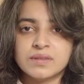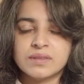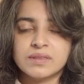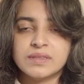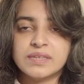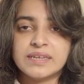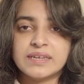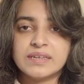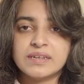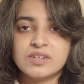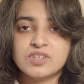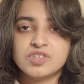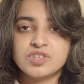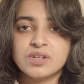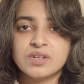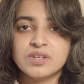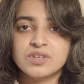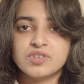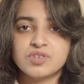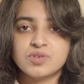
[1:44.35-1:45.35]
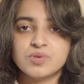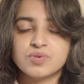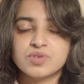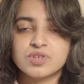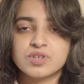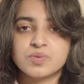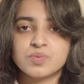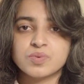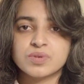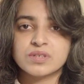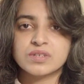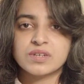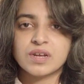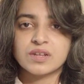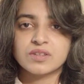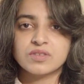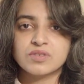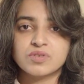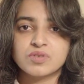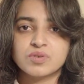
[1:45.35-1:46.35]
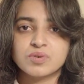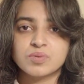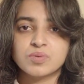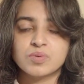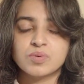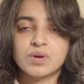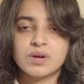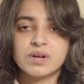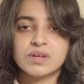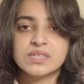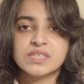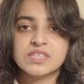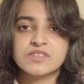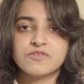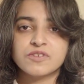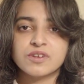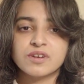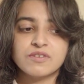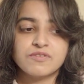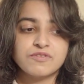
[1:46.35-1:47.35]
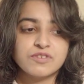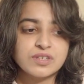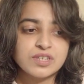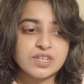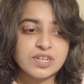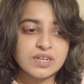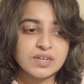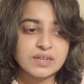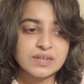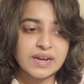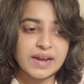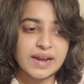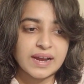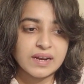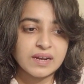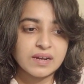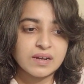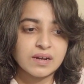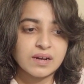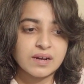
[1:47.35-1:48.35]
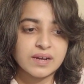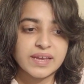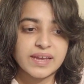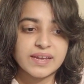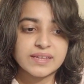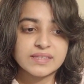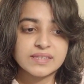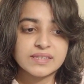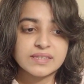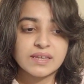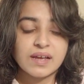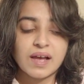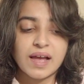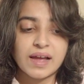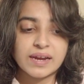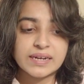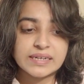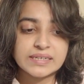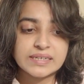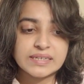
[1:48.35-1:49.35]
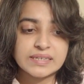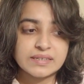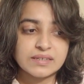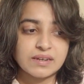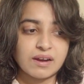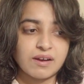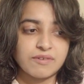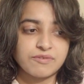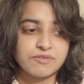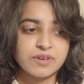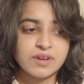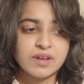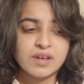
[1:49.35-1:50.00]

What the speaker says: The initial intrusion was done through a spear phishing attack against the IT staff.